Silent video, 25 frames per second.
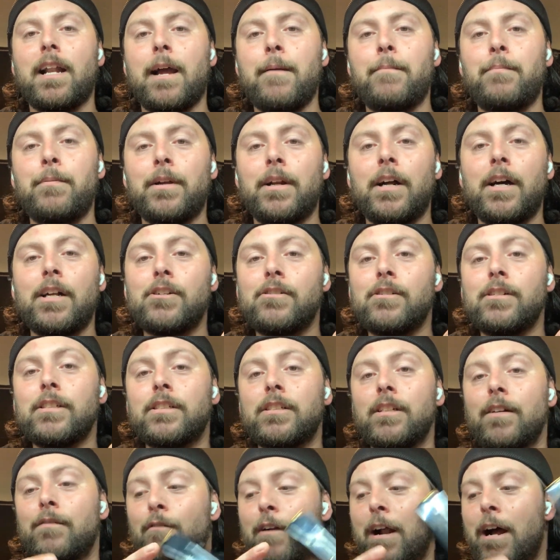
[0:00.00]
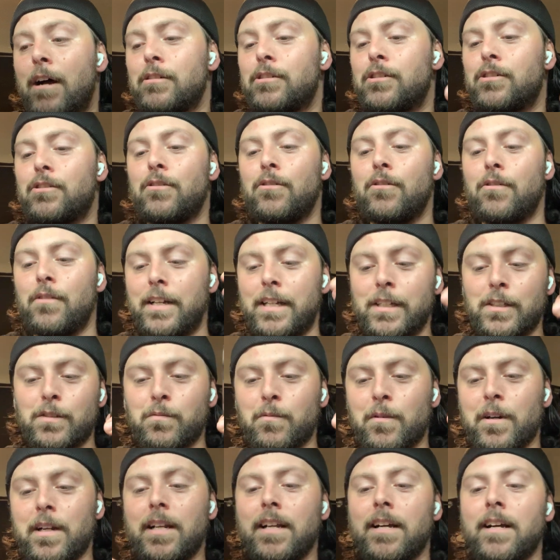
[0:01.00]
I put hundreds of rounds through this
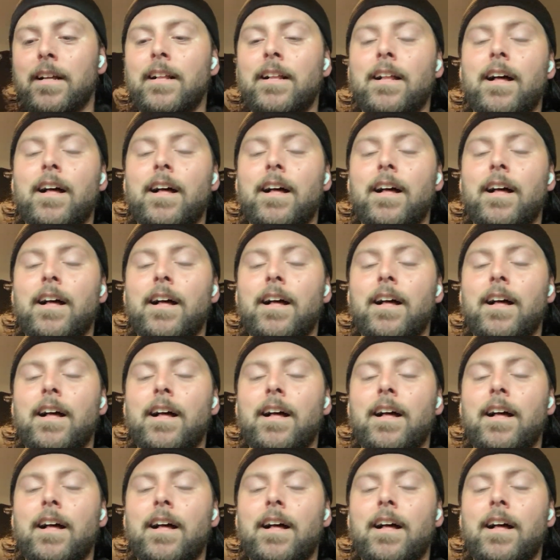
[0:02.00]
one.